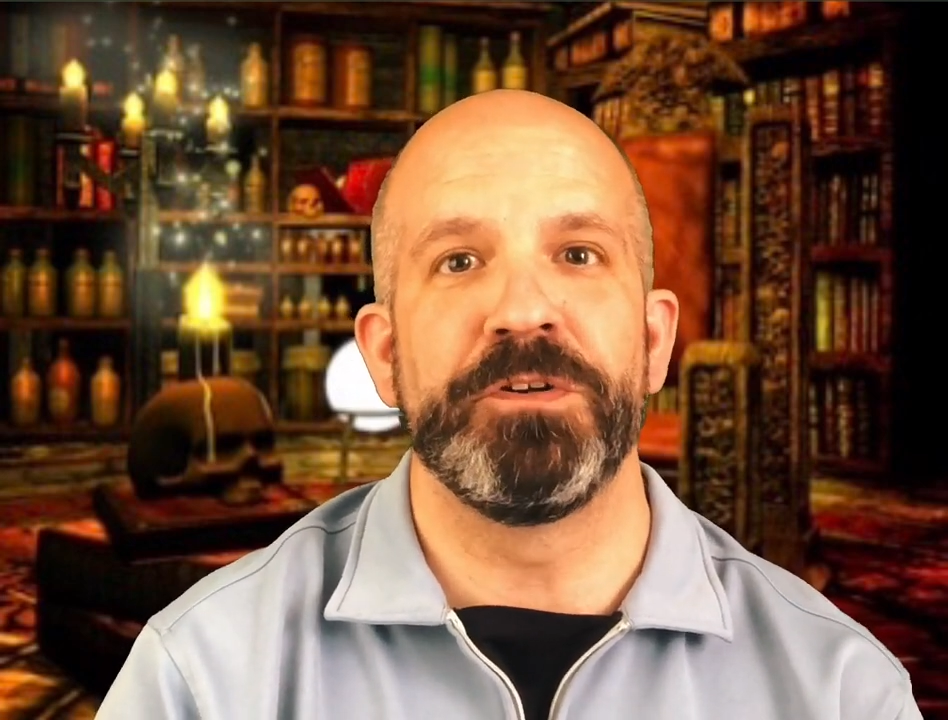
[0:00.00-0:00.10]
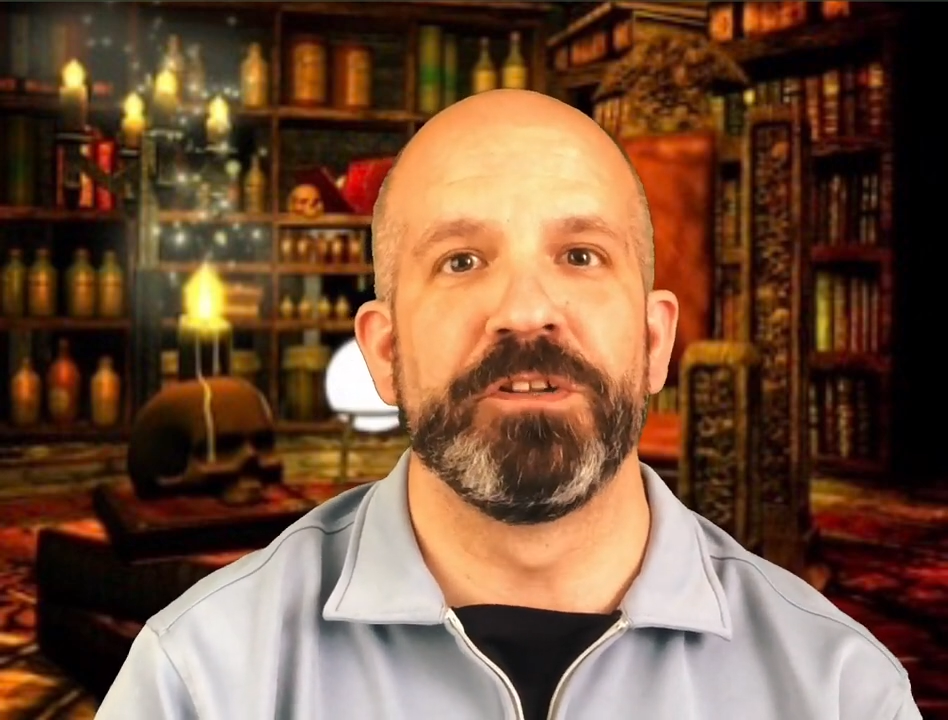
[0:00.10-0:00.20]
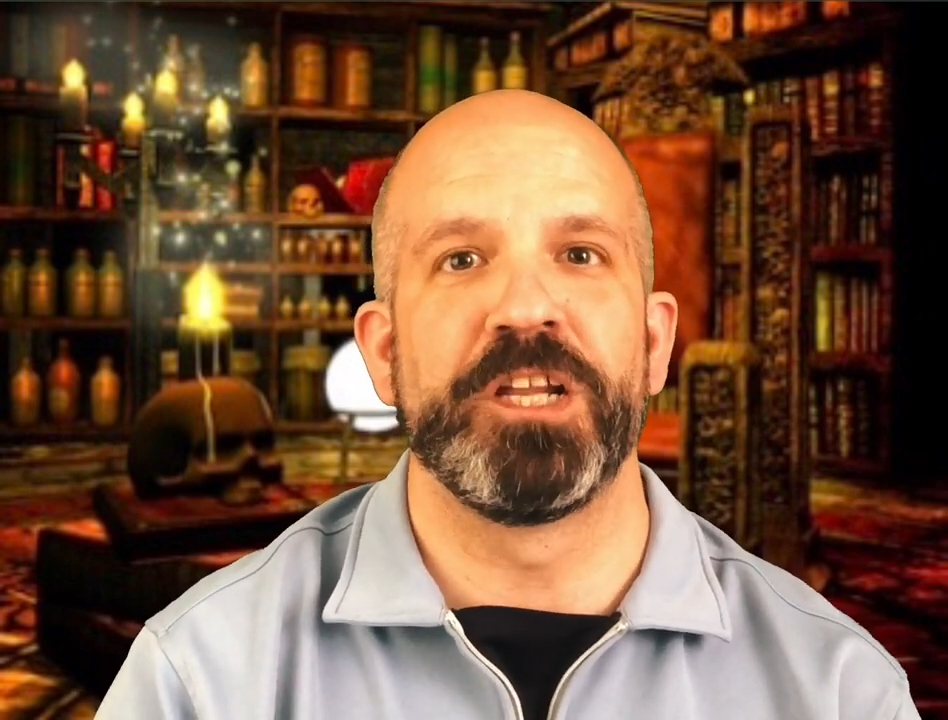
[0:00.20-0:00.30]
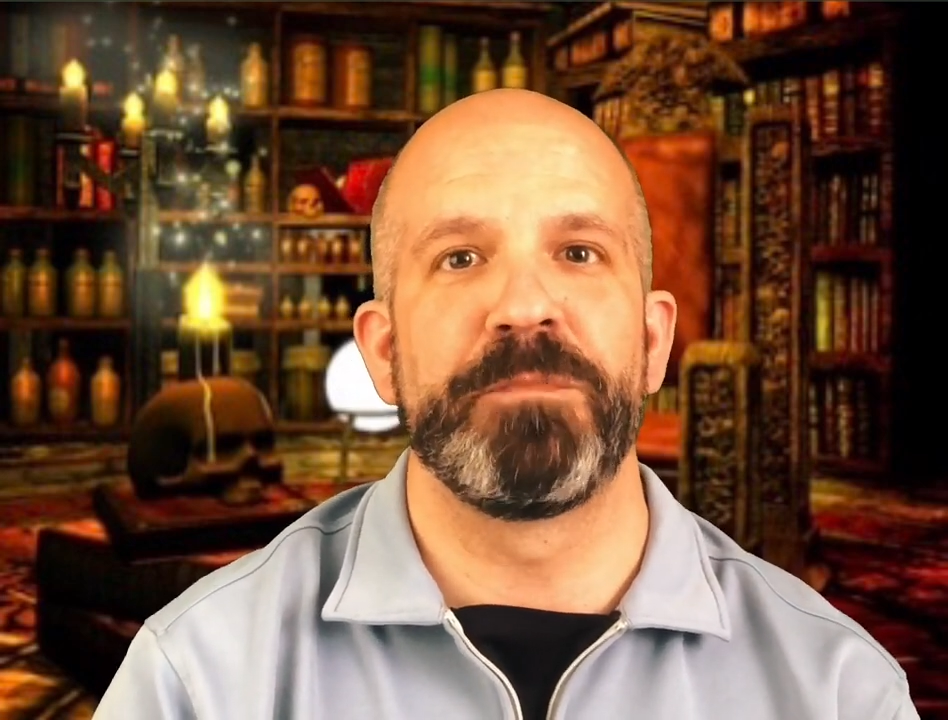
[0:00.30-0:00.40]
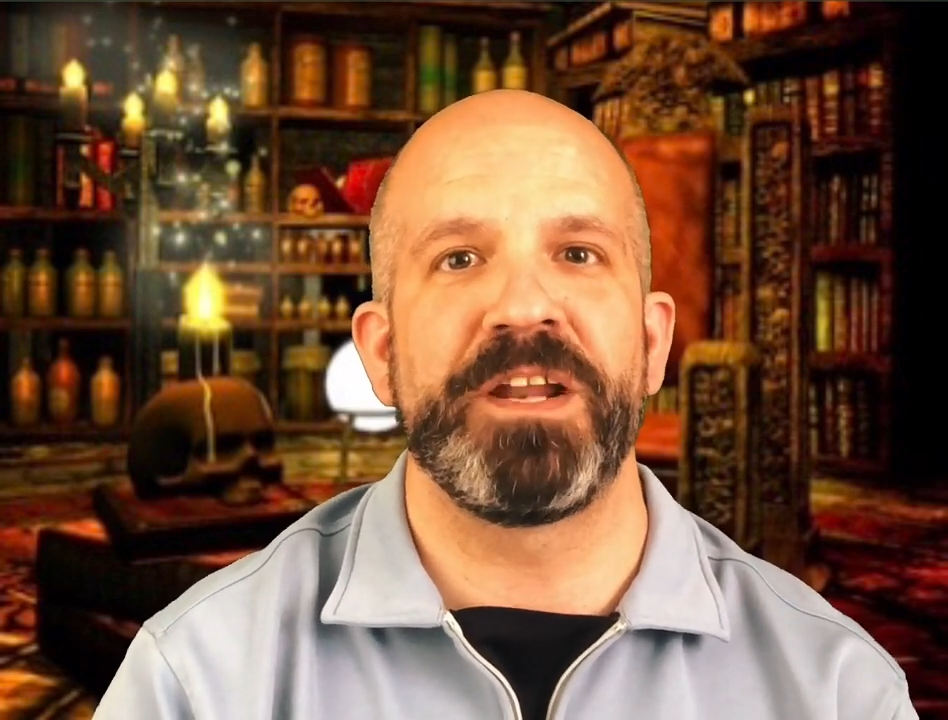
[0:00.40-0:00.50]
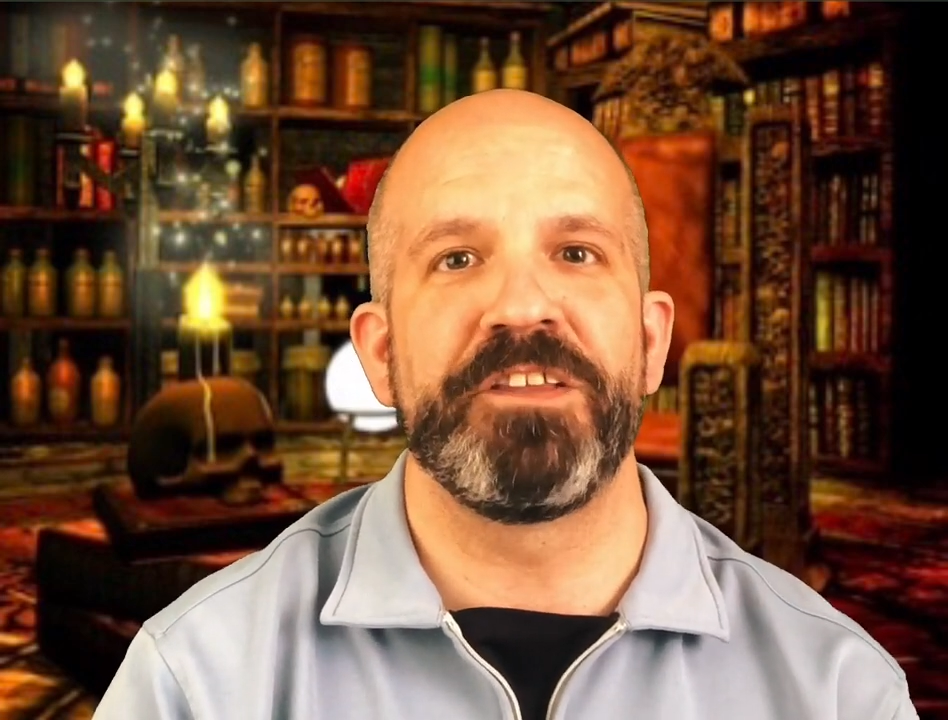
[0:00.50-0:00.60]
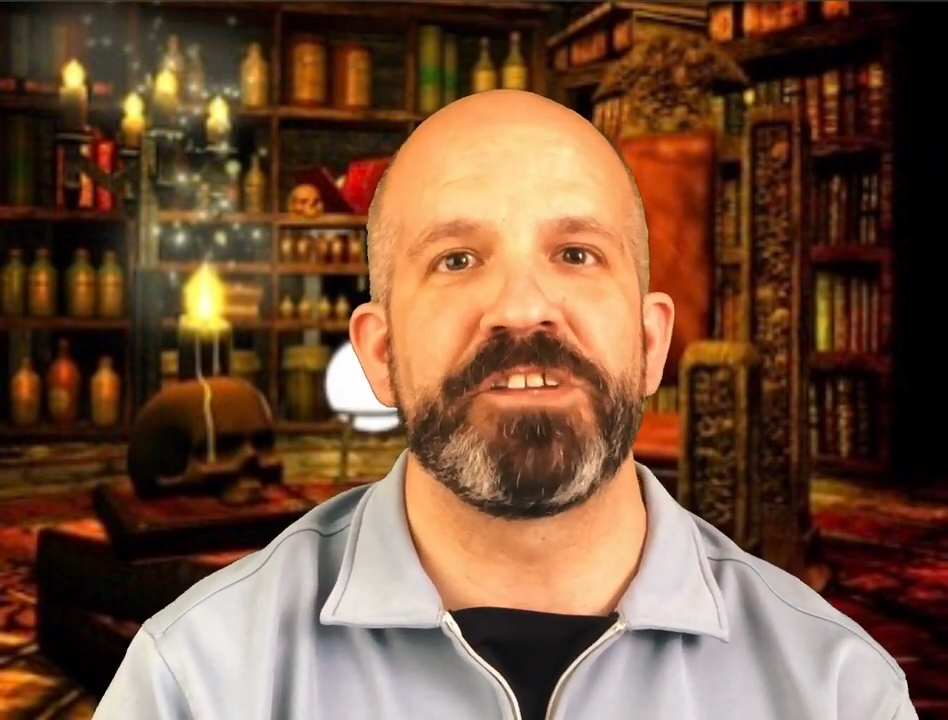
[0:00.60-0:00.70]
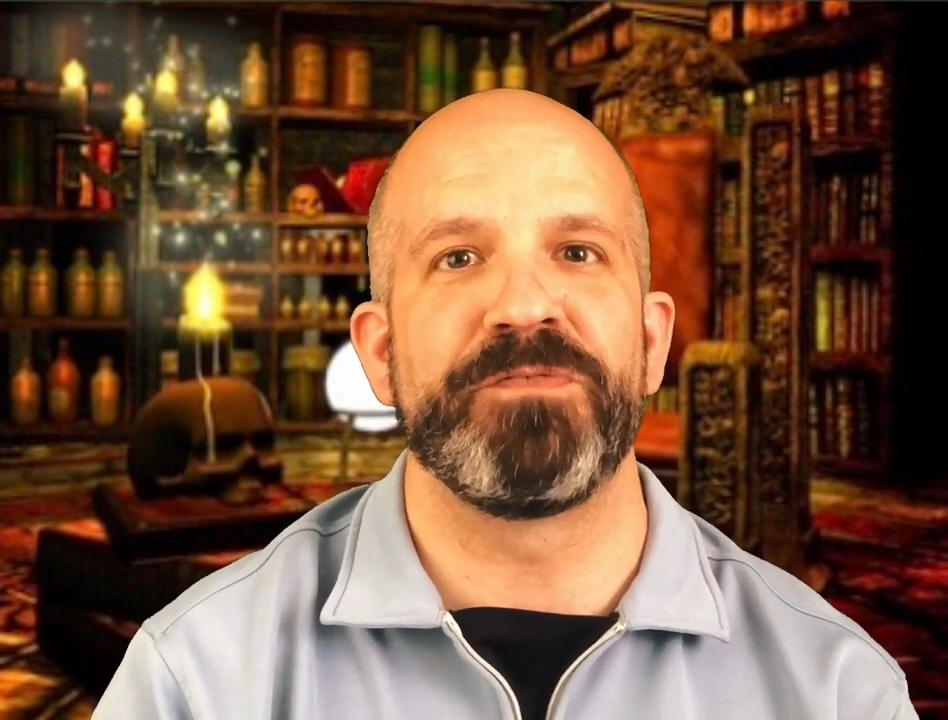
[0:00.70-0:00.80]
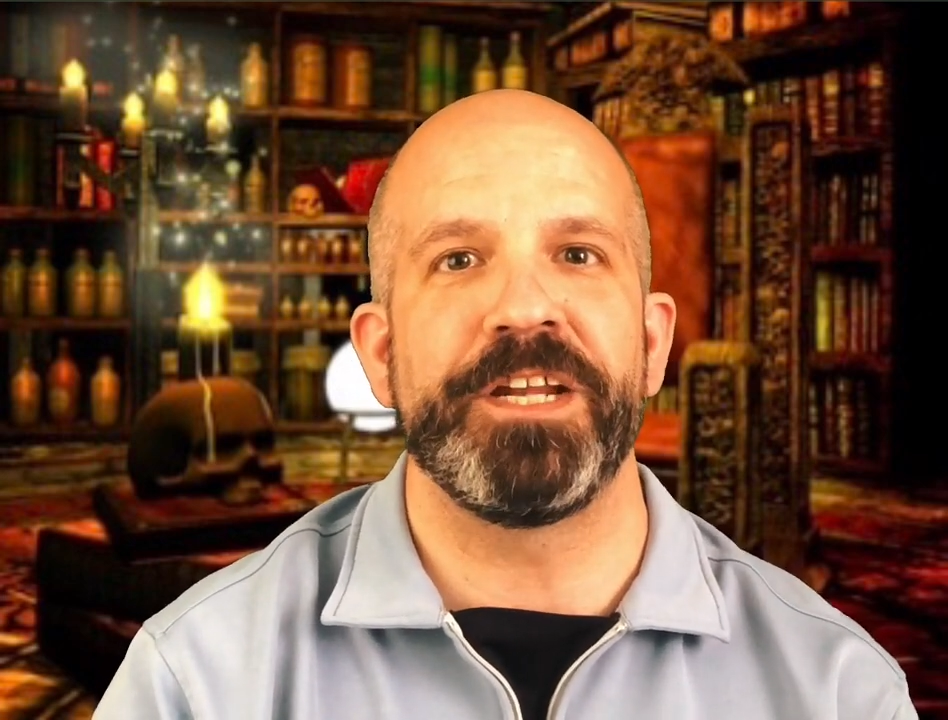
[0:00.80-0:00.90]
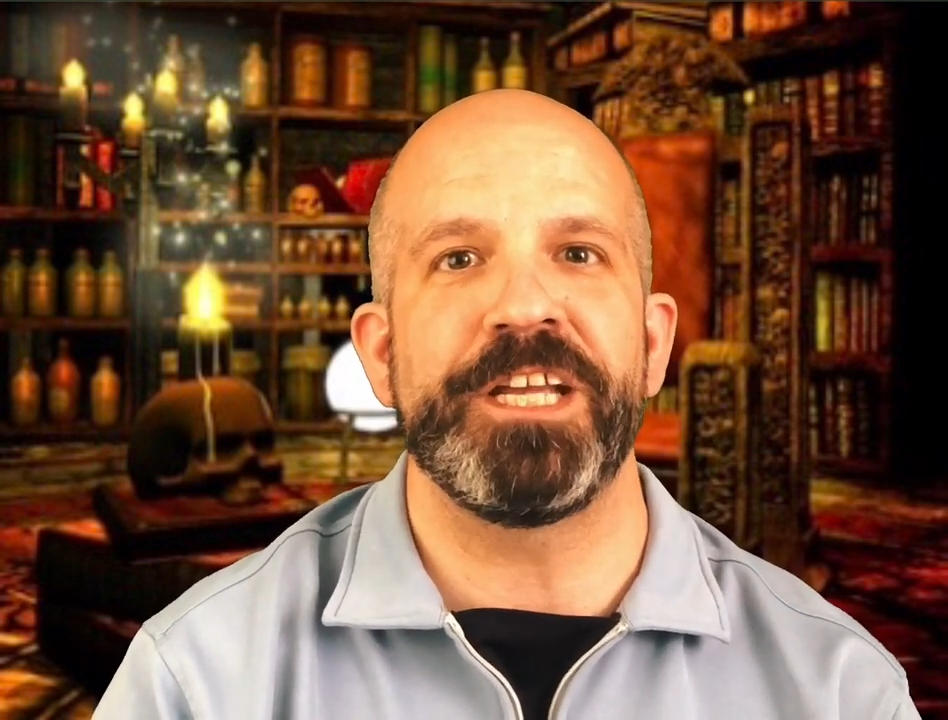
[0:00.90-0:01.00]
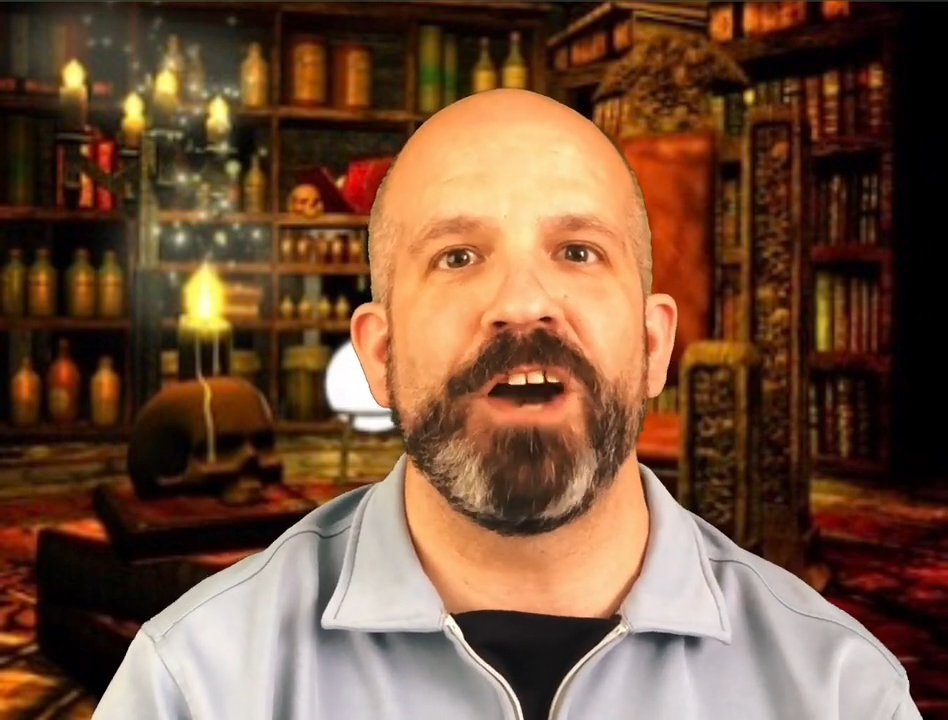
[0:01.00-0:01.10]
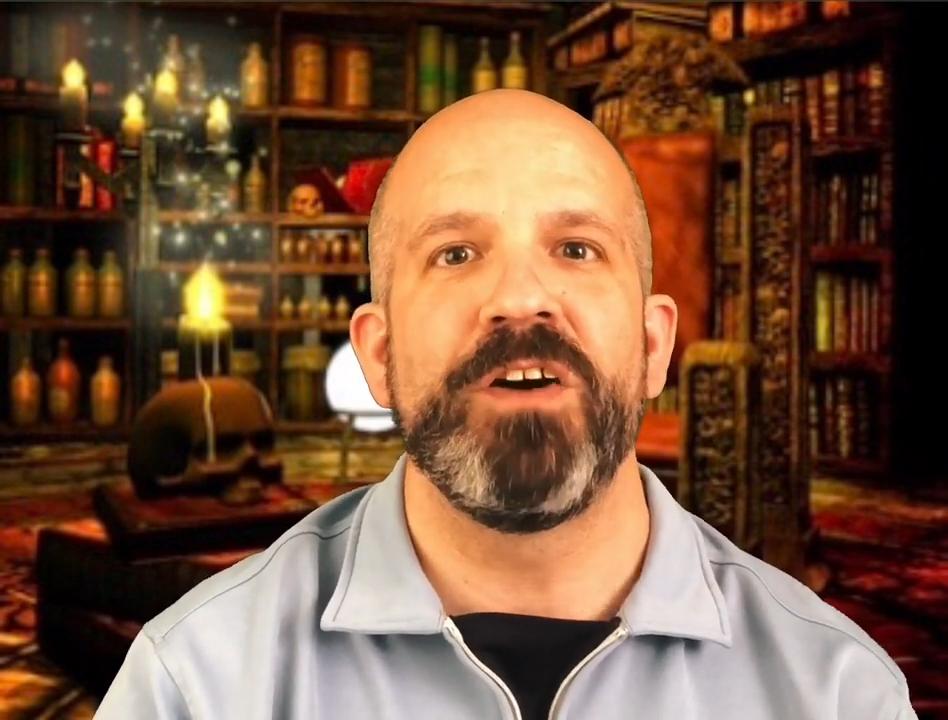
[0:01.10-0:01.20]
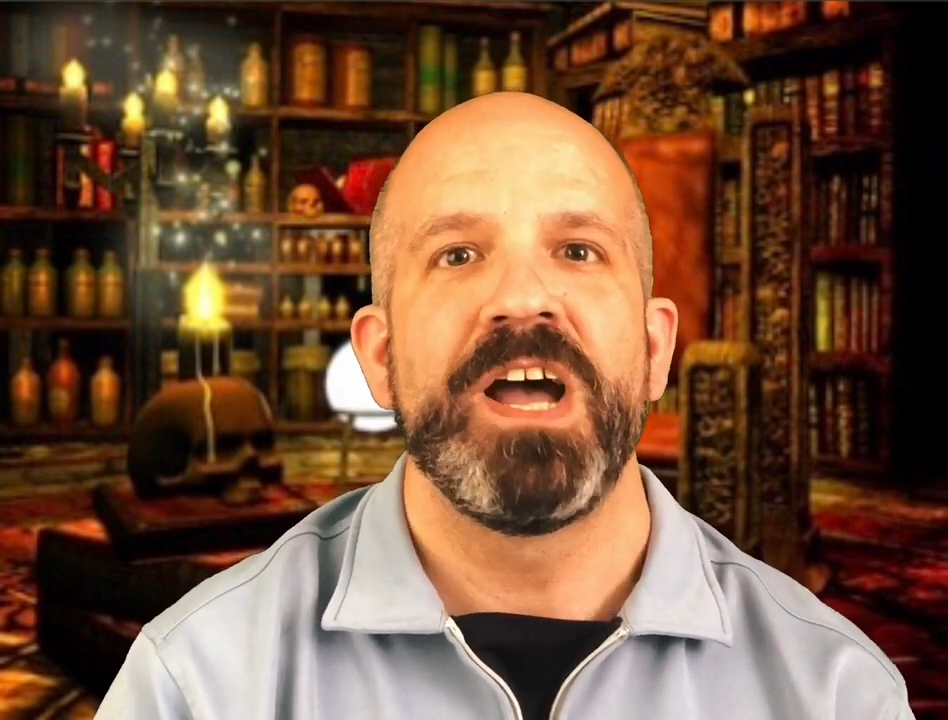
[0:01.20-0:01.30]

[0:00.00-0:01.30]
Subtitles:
a little bit of this video